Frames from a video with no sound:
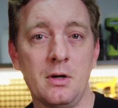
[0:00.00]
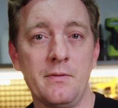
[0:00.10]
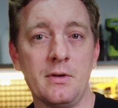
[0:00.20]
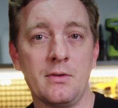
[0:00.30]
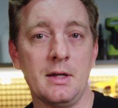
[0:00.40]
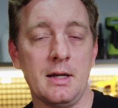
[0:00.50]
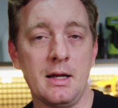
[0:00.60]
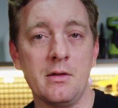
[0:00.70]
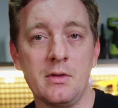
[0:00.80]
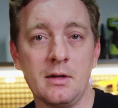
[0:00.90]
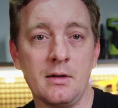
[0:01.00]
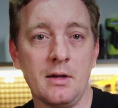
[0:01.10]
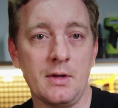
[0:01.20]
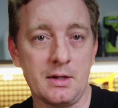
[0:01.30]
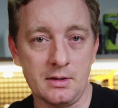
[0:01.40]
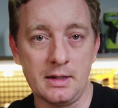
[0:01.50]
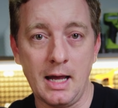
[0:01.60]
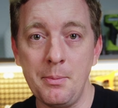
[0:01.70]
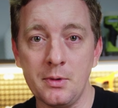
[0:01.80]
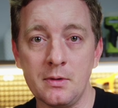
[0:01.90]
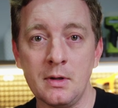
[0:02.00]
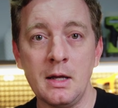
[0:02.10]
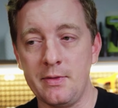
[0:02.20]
be obvious that anything has actually happened